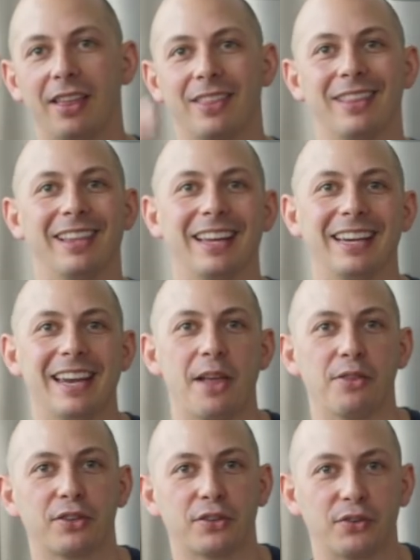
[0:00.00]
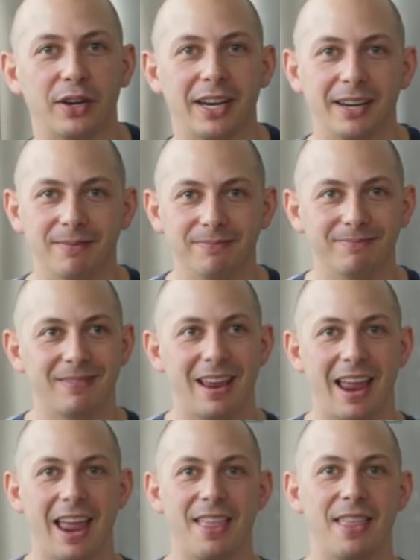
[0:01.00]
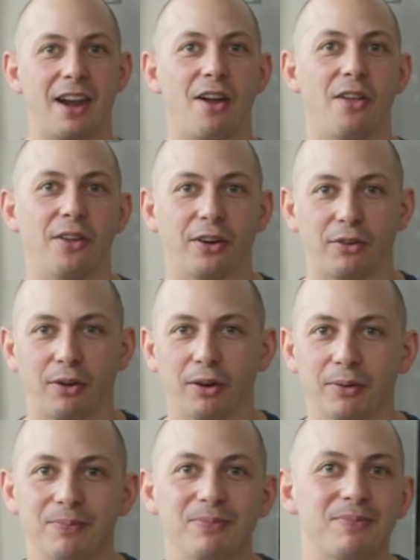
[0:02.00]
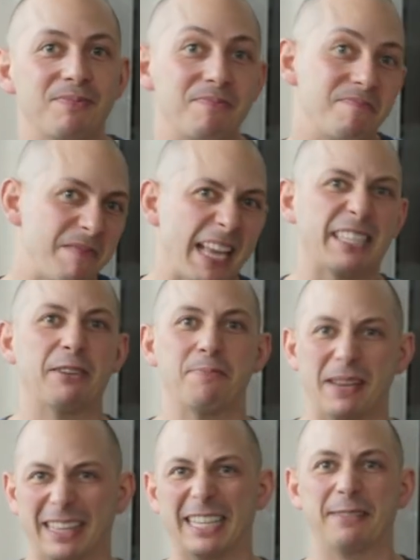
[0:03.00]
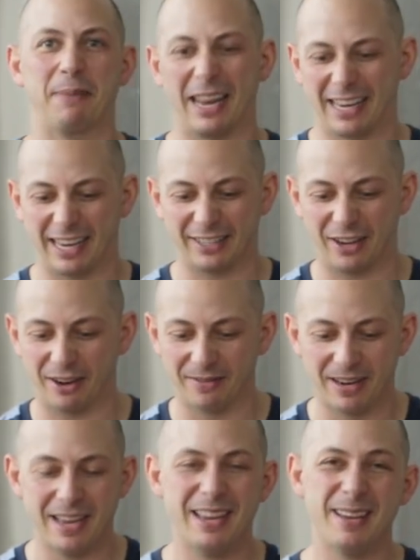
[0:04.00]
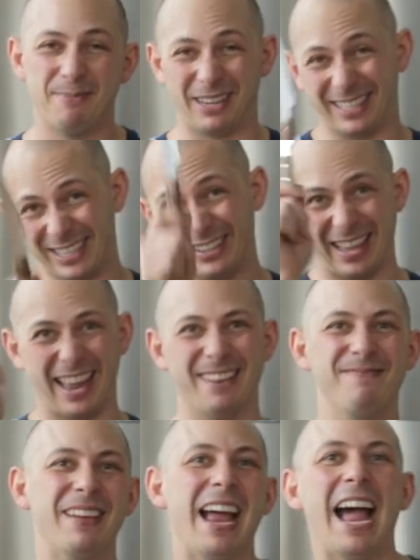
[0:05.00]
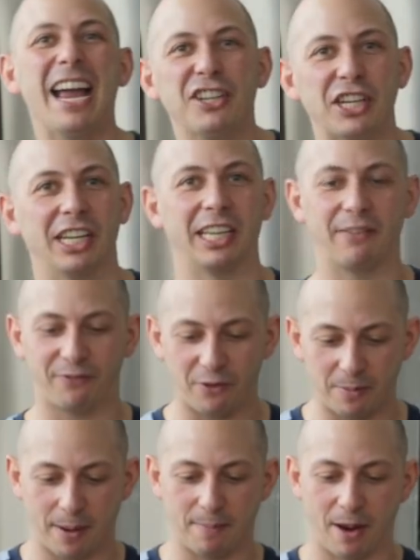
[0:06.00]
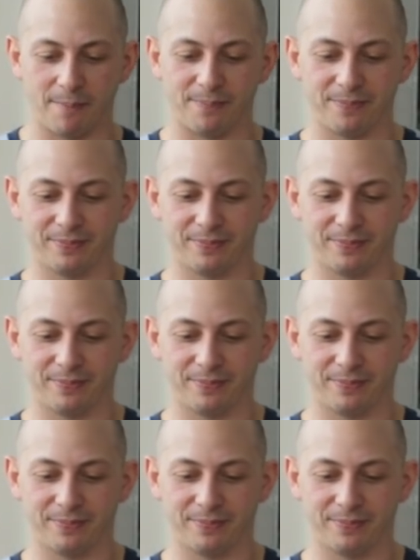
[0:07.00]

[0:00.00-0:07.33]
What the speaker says: the lady down the street, and then all their crew. That's how big these pancakes are. And until then, I shall eat for my mom.